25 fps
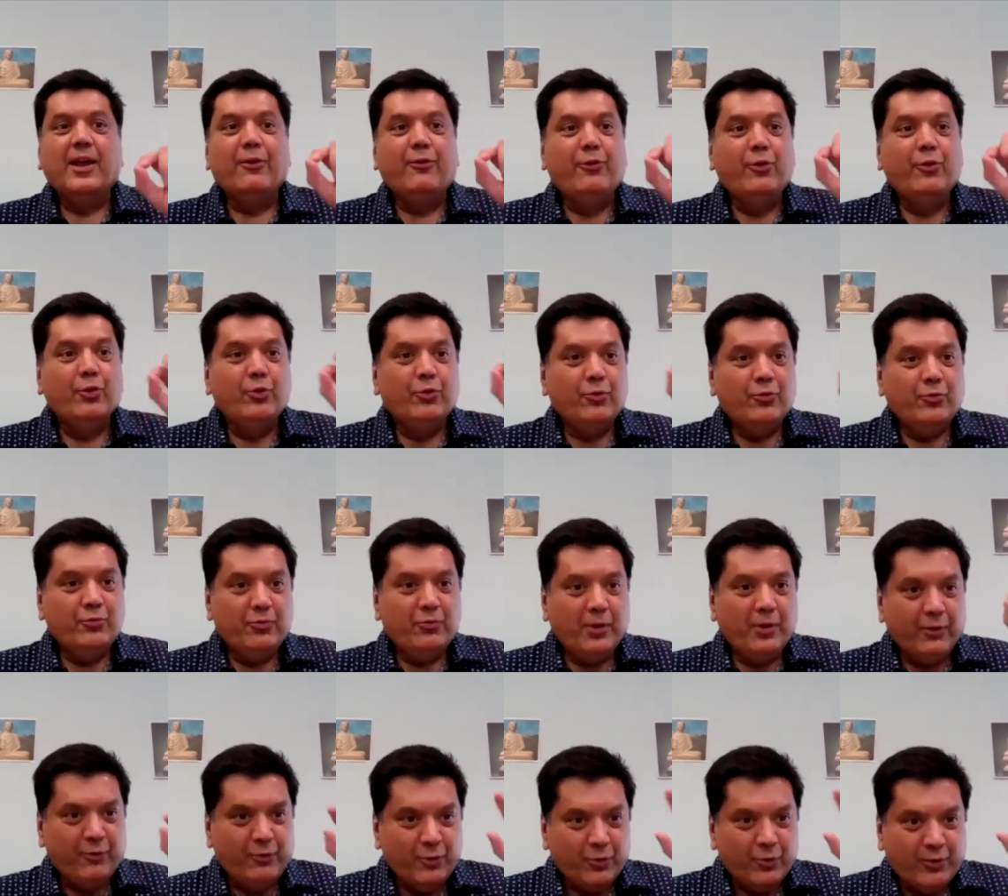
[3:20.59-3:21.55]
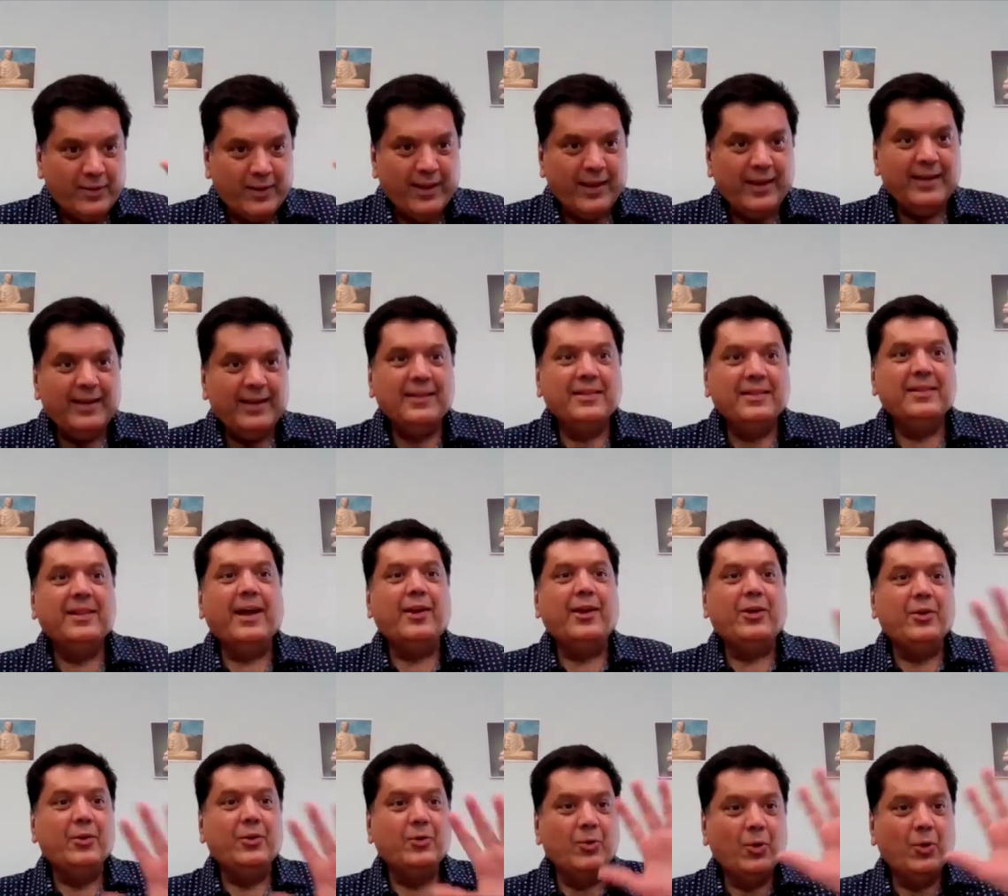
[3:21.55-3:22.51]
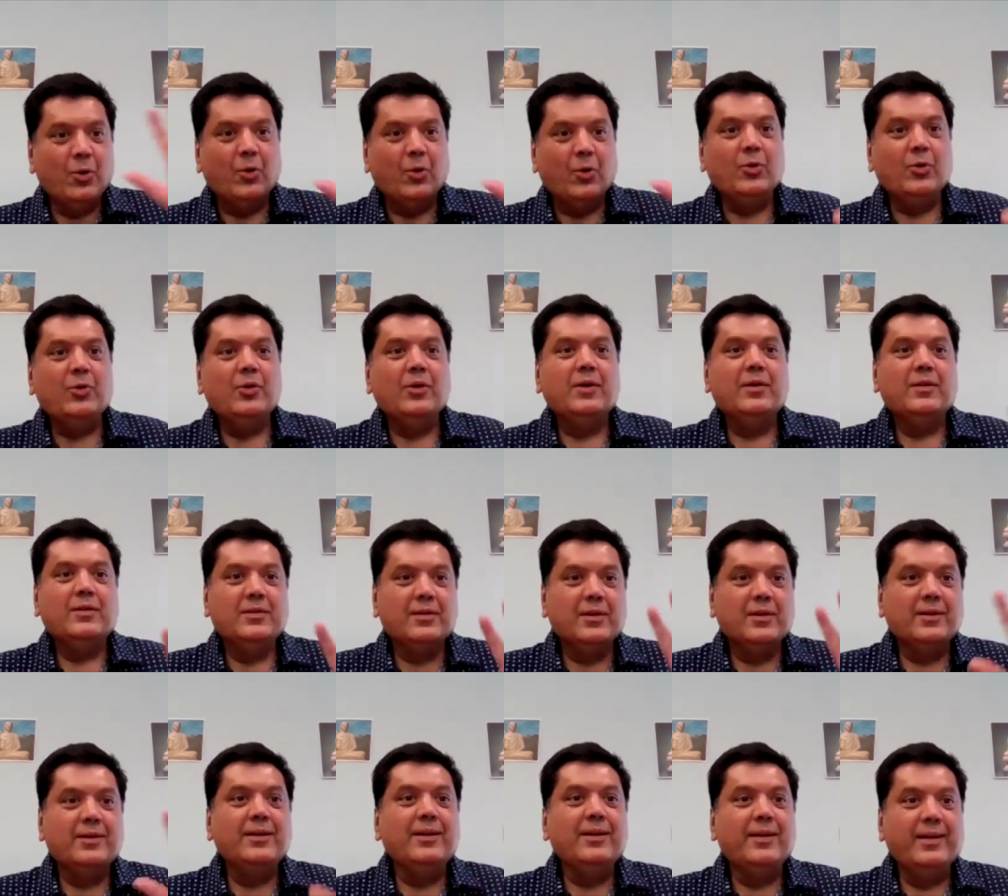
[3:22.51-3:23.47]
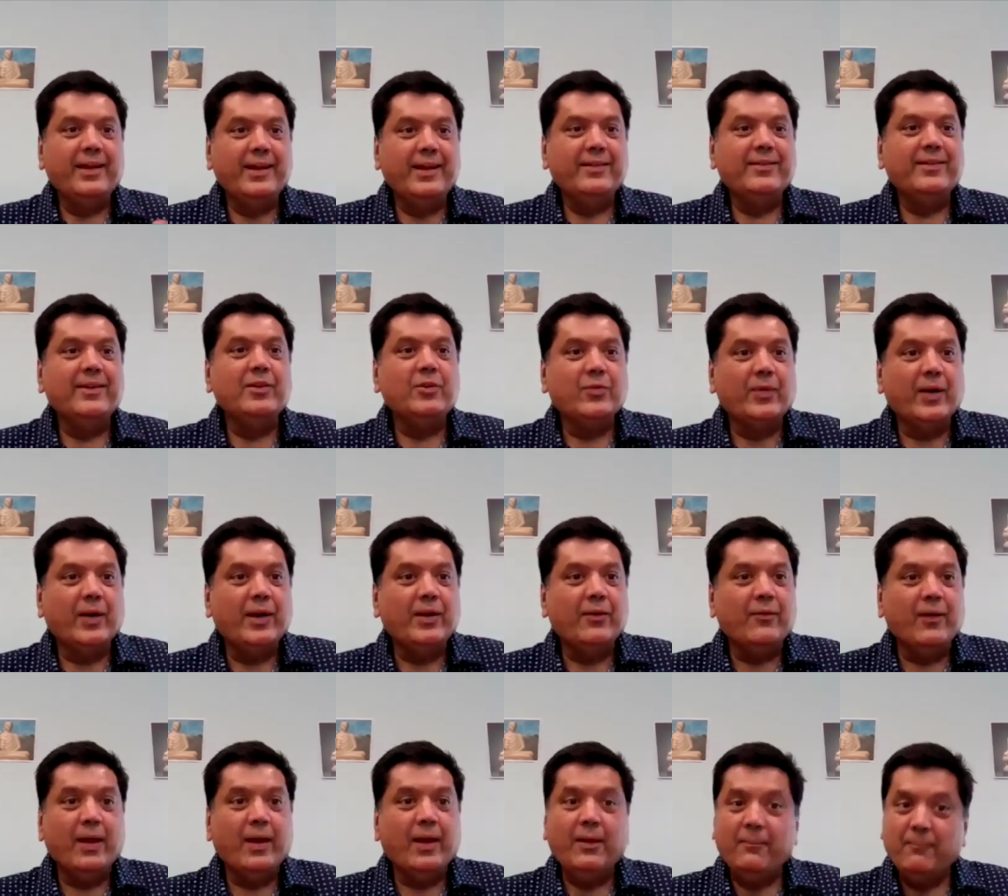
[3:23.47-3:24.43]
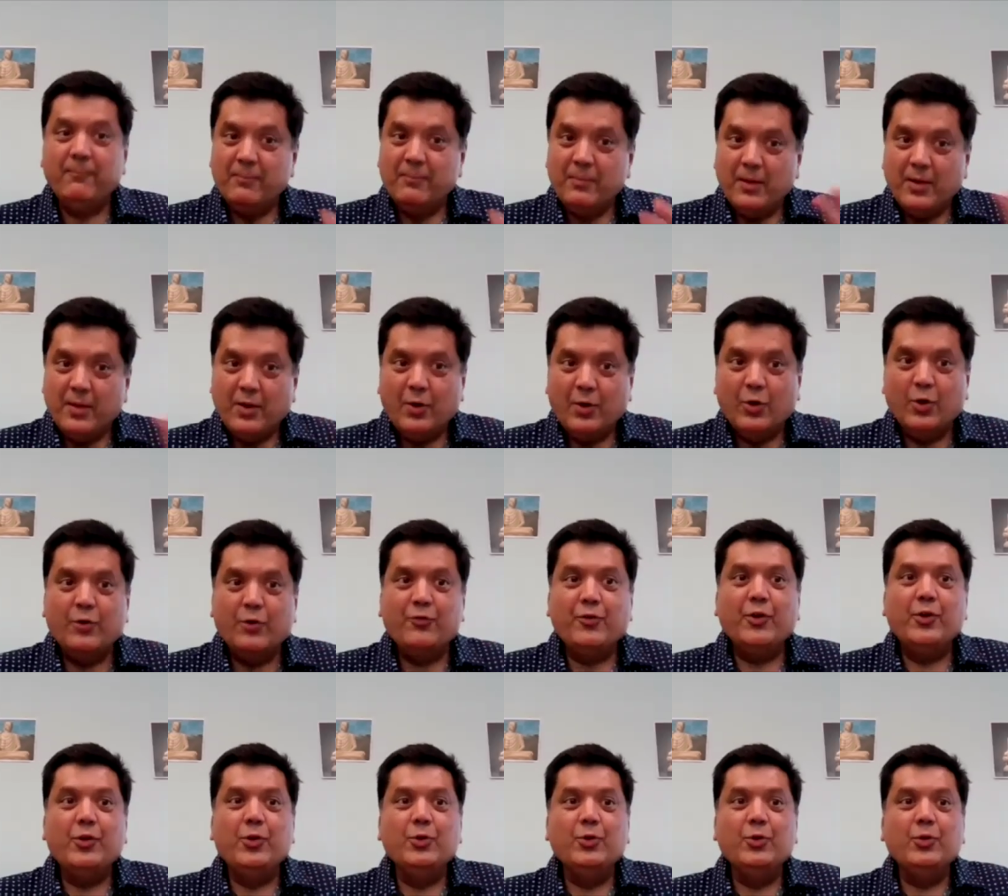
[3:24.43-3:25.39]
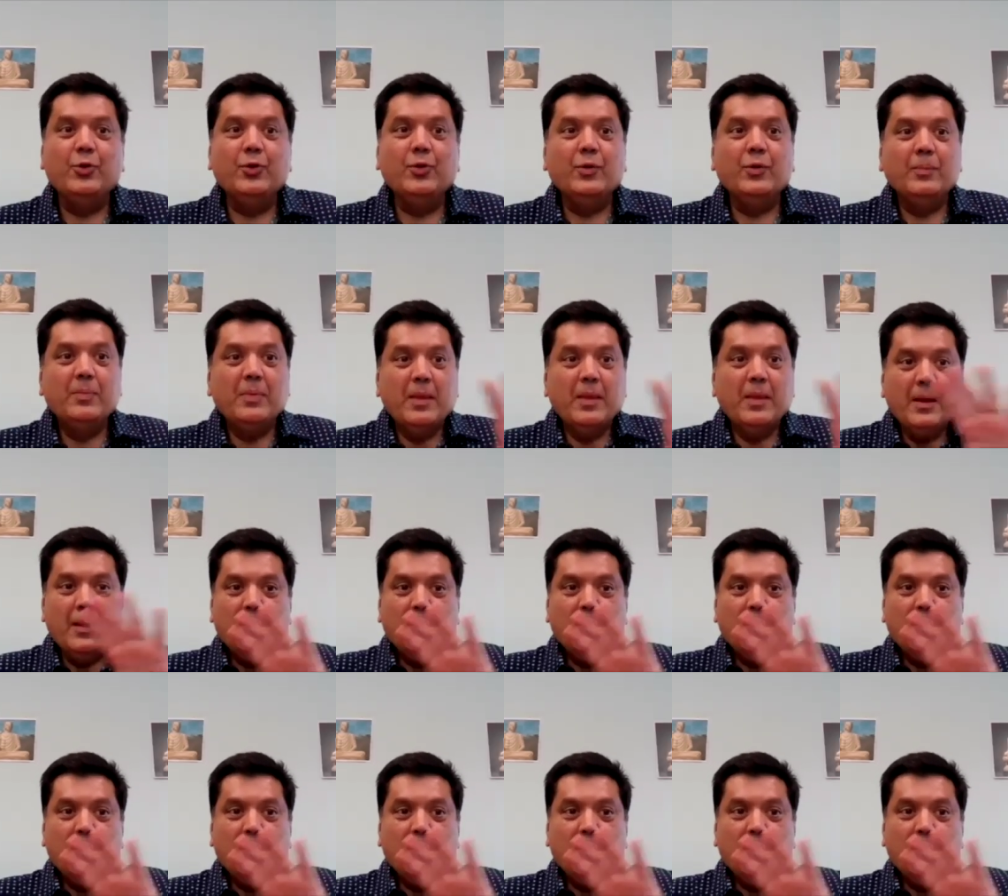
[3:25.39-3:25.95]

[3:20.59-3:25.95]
If you think that you know certain teachings very well, good for you.